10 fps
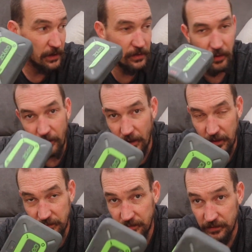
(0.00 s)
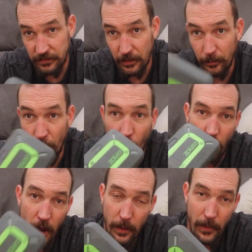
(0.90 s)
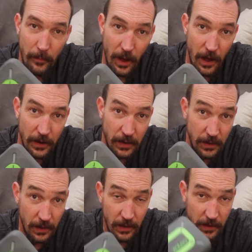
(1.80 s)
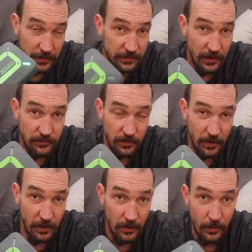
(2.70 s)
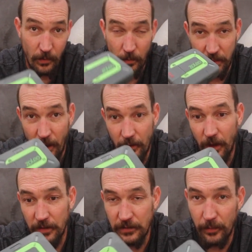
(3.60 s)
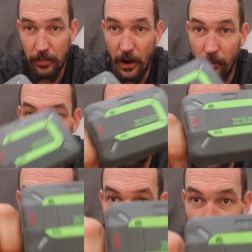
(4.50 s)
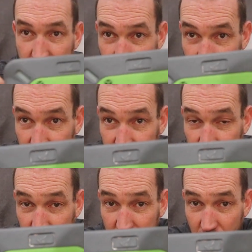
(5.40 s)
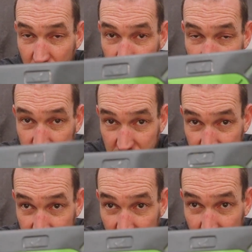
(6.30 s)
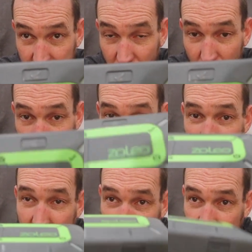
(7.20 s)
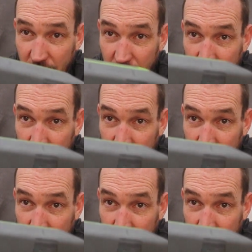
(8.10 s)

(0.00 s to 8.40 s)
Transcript: in the luggage system, or on my body, etc., without causing a problem? As you can see, this is very compact,